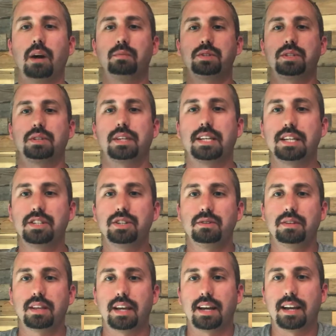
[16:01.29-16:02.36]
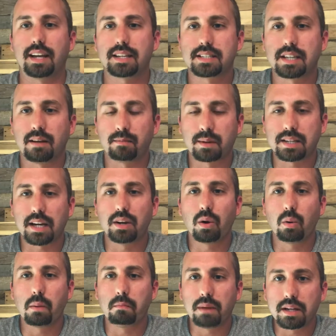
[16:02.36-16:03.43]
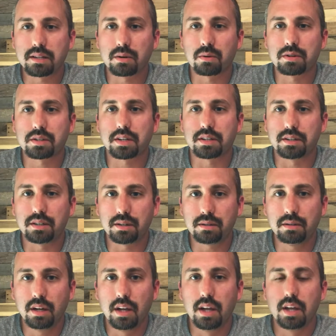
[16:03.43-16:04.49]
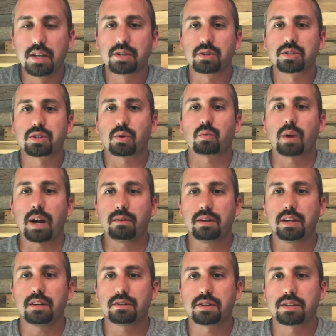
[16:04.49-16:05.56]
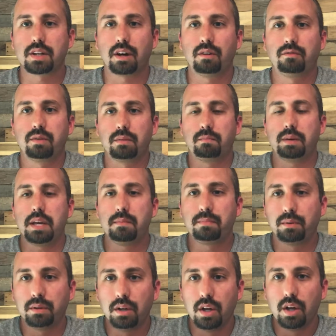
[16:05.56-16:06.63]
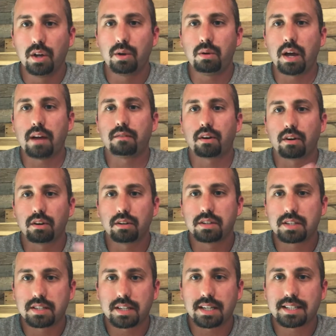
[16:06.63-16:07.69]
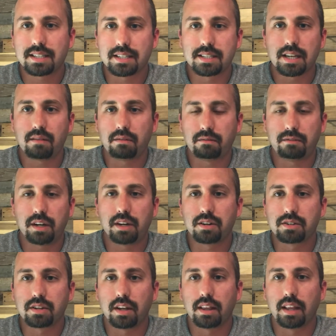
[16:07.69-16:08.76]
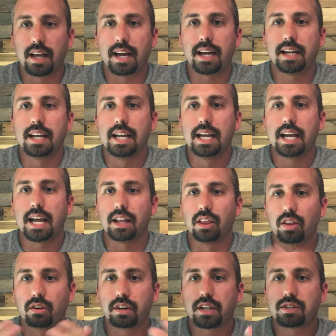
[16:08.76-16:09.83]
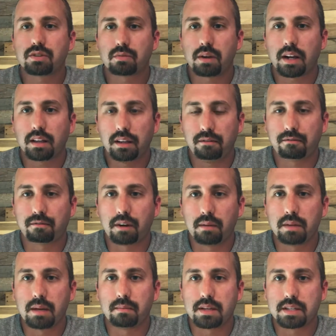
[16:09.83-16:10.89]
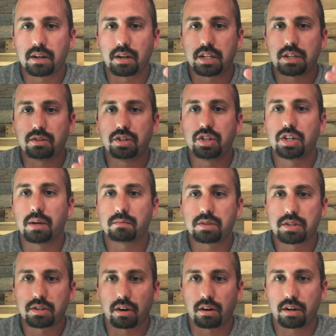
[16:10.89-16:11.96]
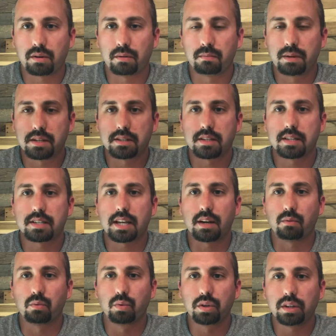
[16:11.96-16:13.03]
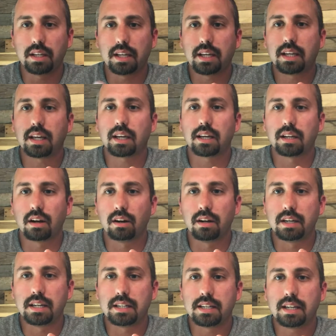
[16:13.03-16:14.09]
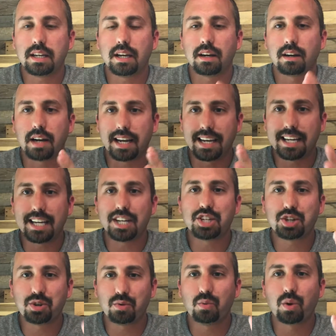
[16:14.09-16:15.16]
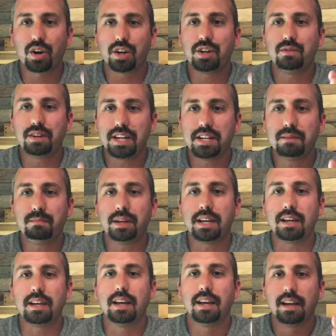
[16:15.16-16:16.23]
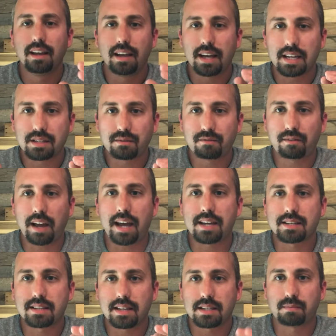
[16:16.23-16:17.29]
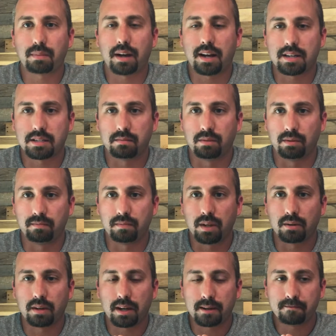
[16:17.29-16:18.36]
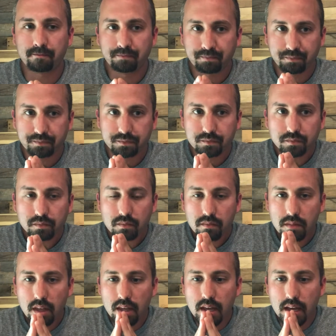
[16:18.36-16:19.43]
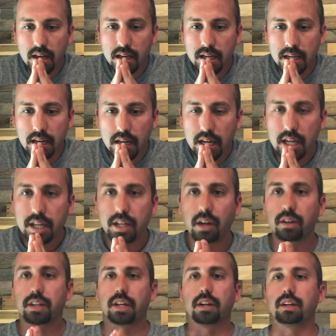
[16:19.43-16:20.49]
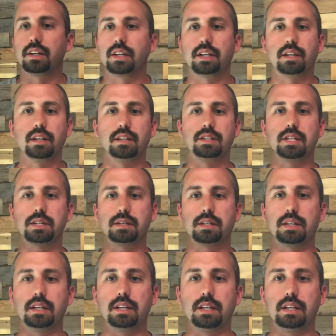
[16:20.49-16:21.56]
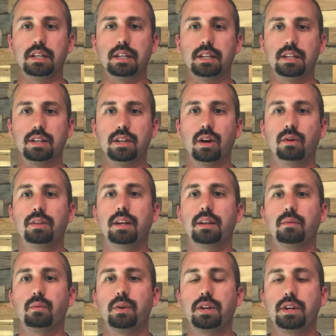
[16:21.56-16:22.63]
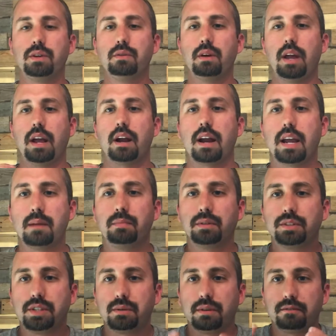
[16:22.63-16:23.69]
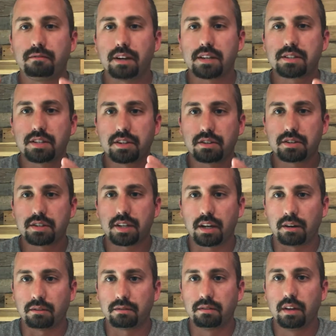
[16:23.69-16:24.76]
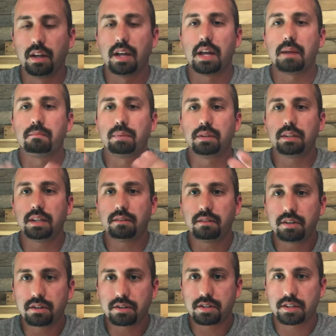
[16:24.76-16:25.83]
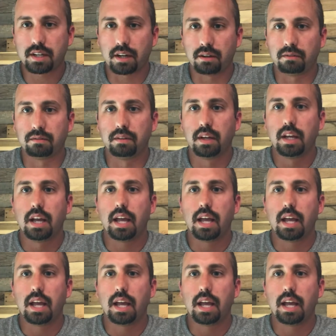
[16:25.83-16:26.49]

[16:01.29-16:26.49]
helps get you to that next step, because I know what mentors can do. So surrounding yourself with people who have earned 6 and 7 figures online and learning directly from them is going to jumpstart your business and really kick it into gear and get you where you need to be as fast as possible. Okay, and just know that when you are able to invest in yourself and believe in yourself,